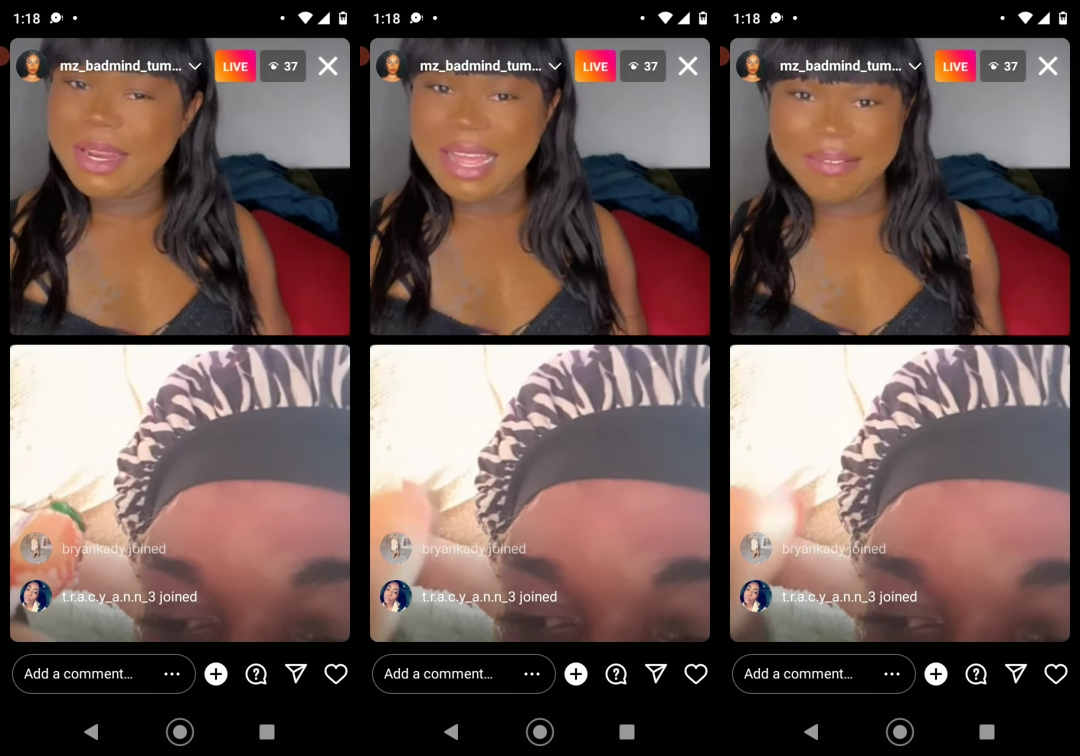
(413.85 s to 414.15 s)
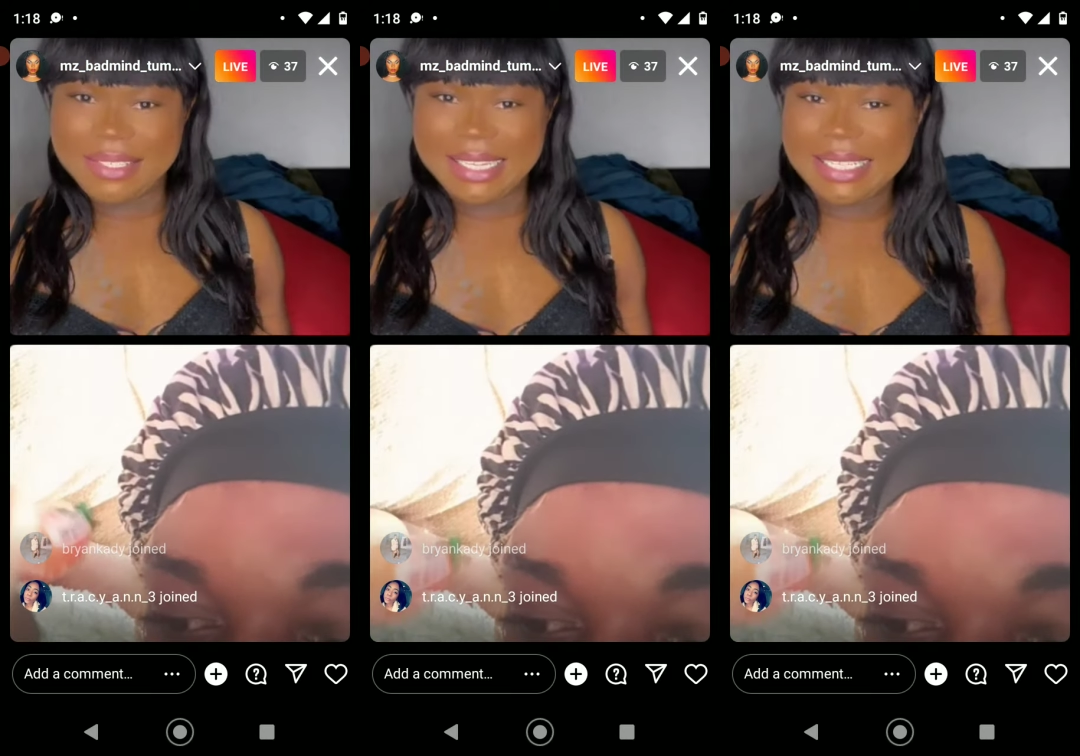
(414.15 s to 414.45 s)
I
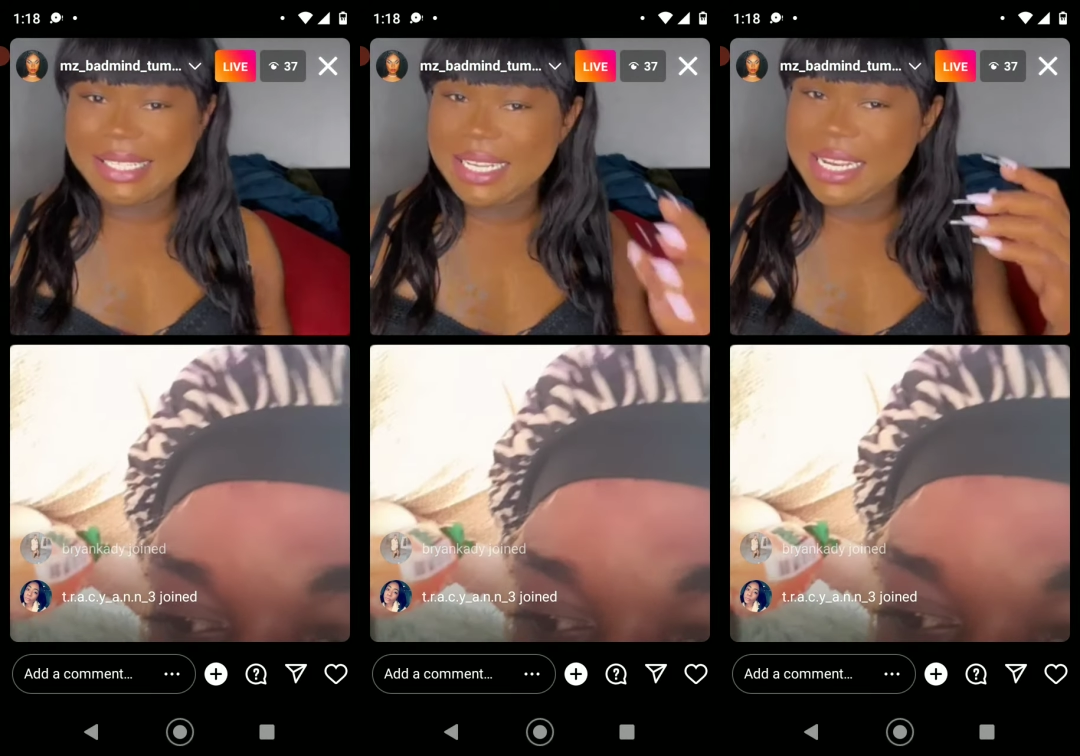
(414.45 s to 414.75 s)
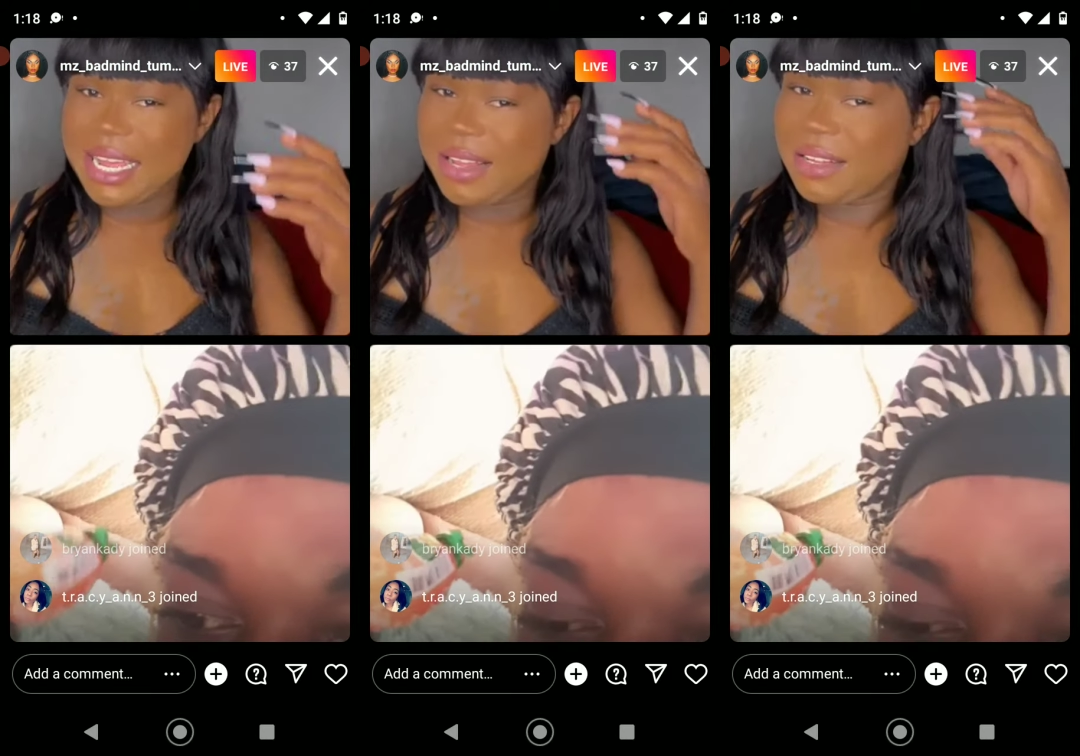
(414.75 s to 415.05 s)
have 16.
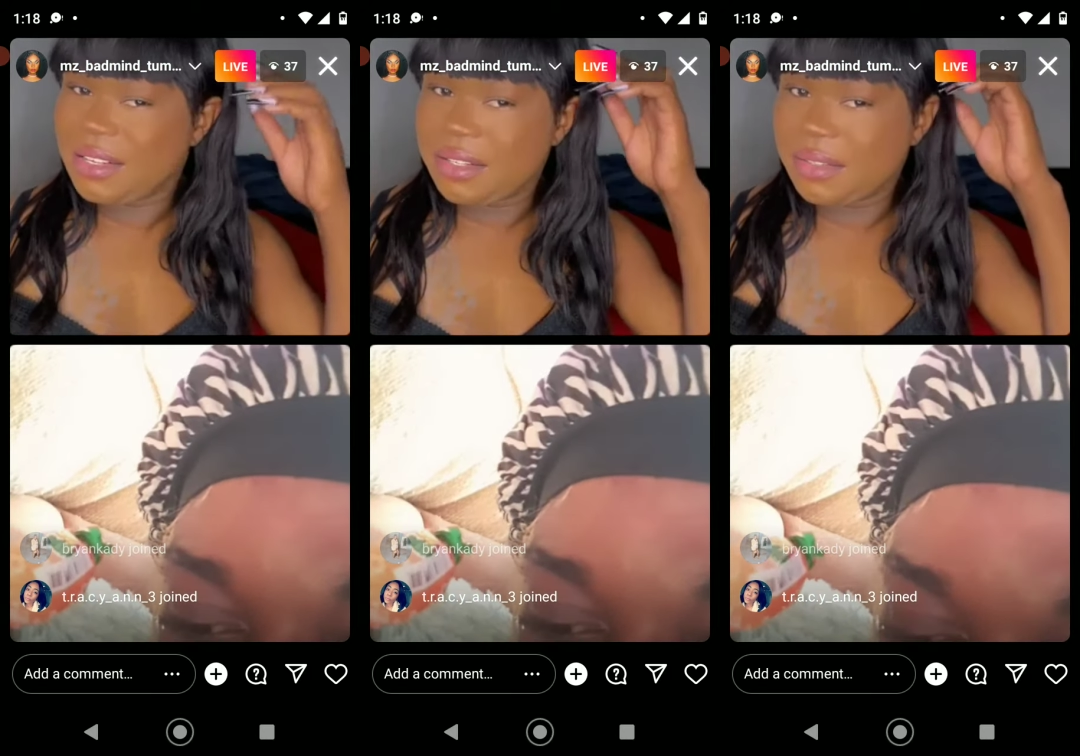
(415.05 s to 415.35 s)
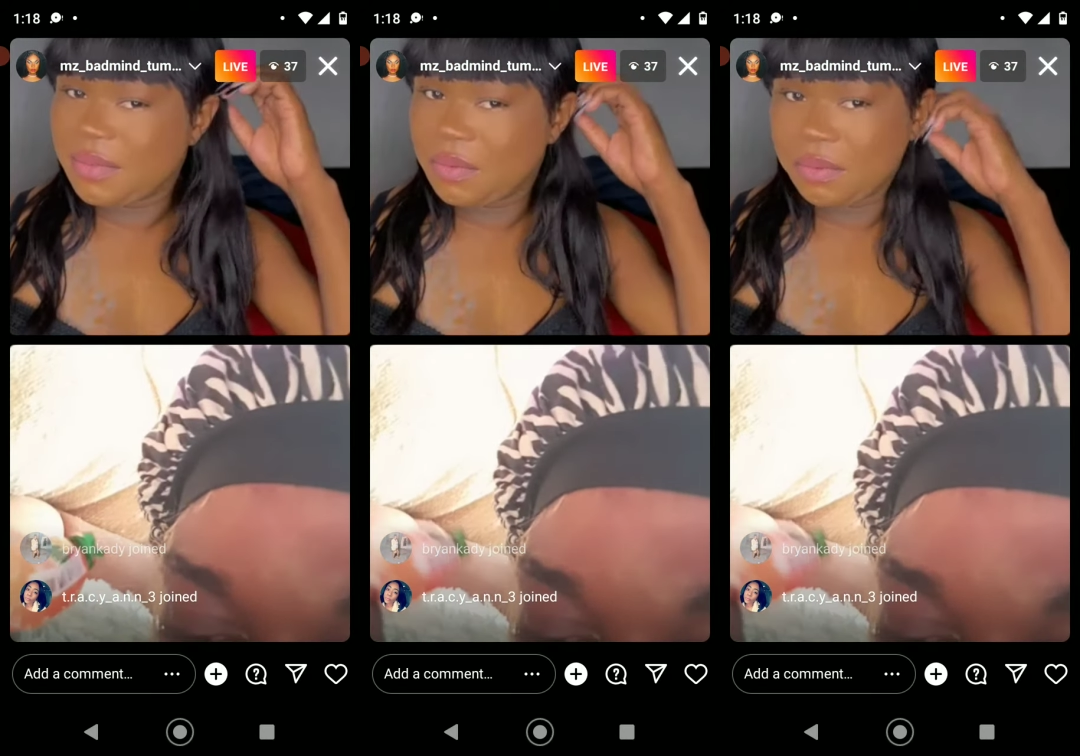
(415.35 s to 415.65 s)
When fuck right
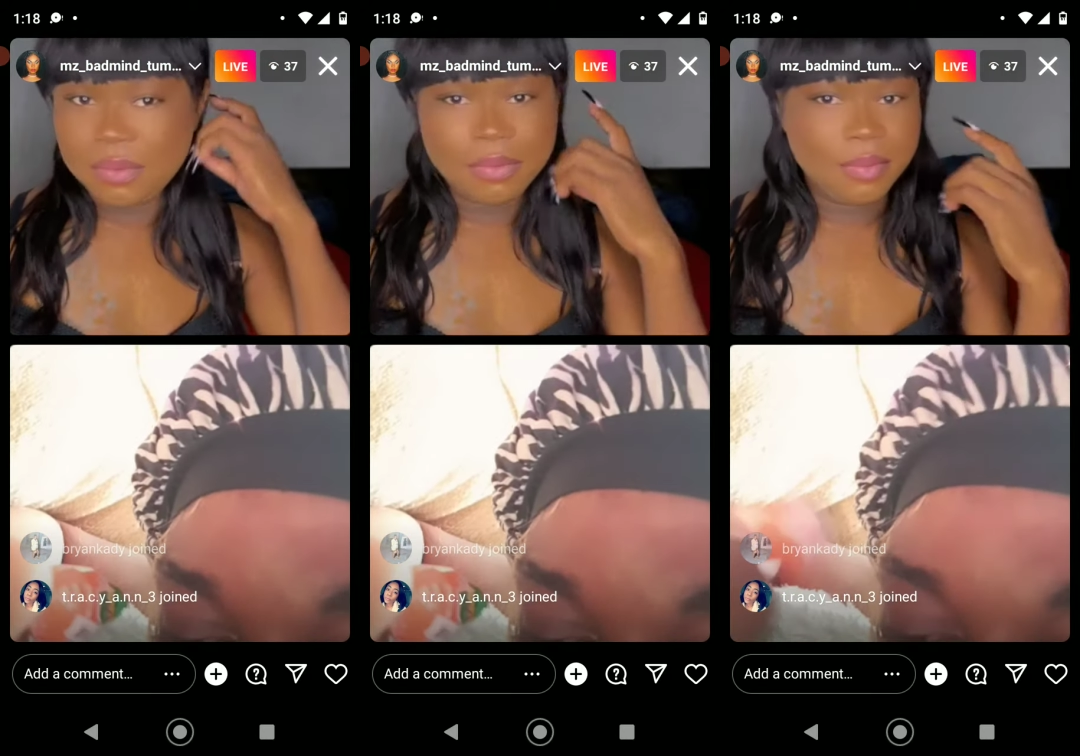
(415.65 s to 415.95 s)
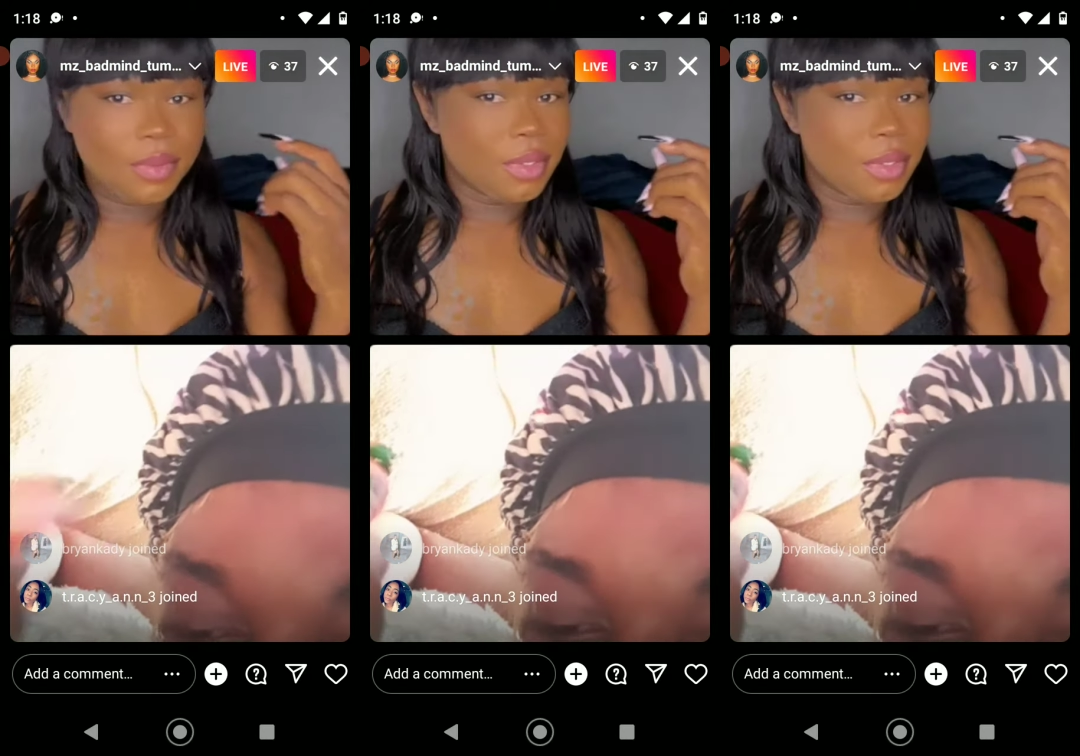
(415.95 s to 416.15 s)
around the clock.